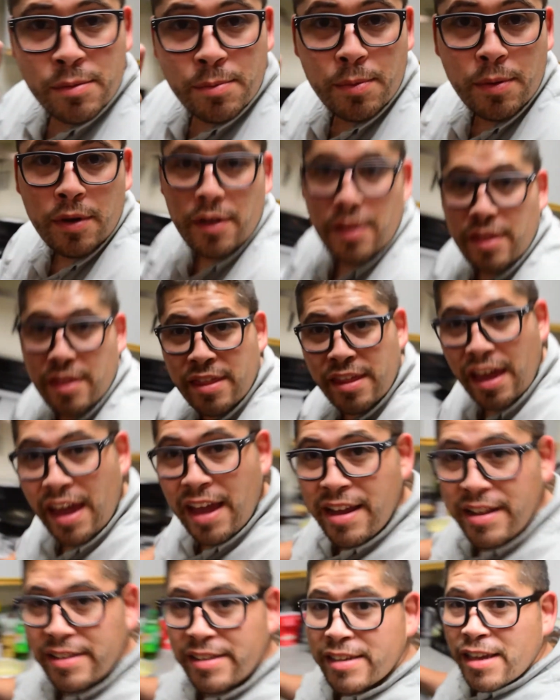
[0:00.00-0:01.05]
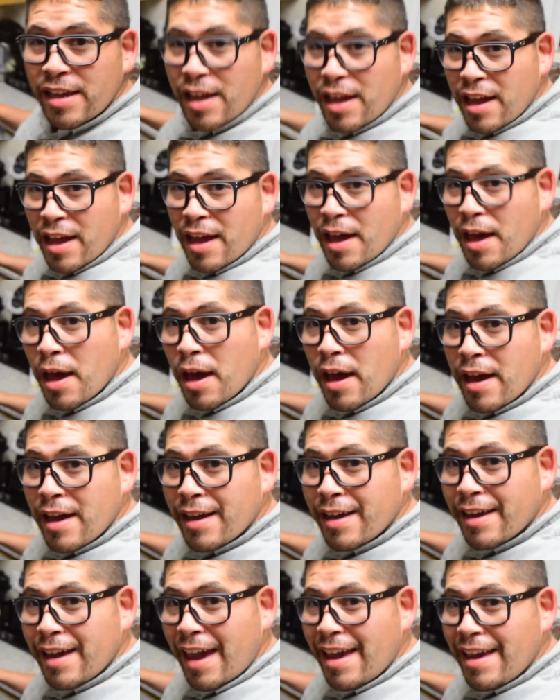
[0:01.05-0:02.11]
put that
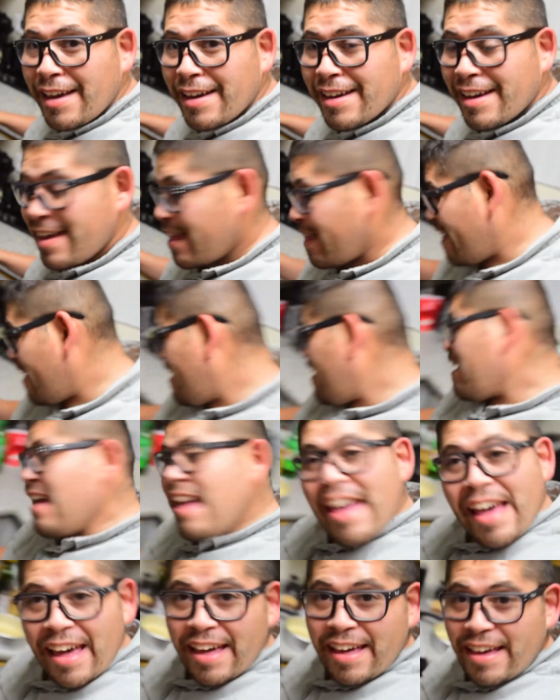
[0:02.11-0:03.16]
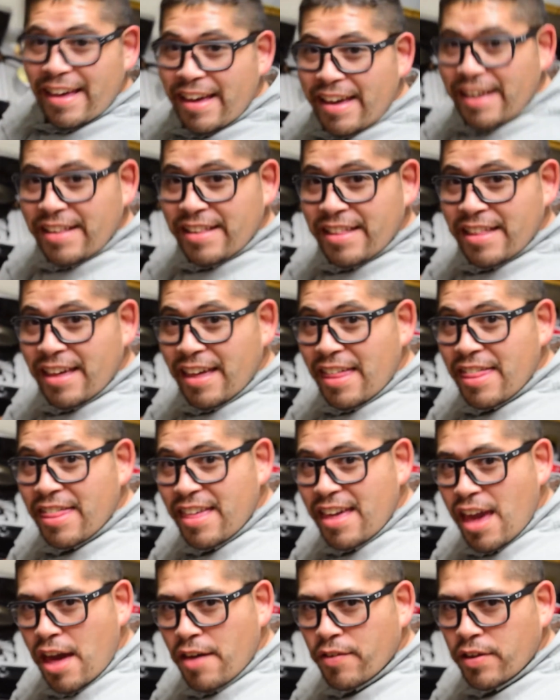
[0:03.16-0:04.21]
cake in
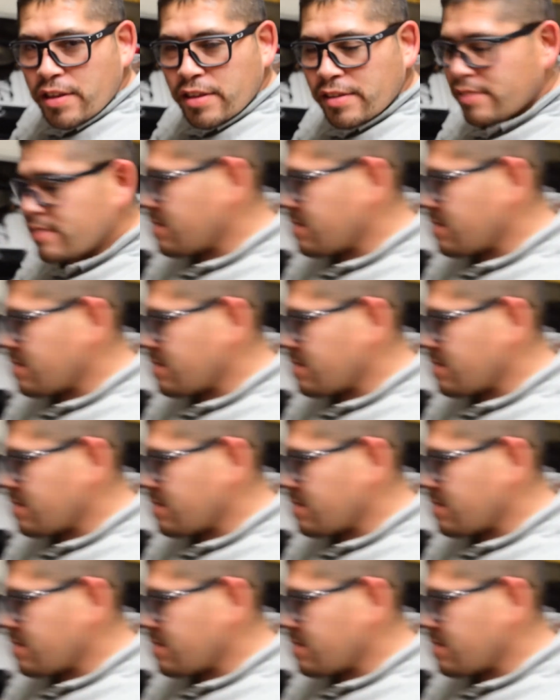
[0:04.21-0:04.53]
the oven.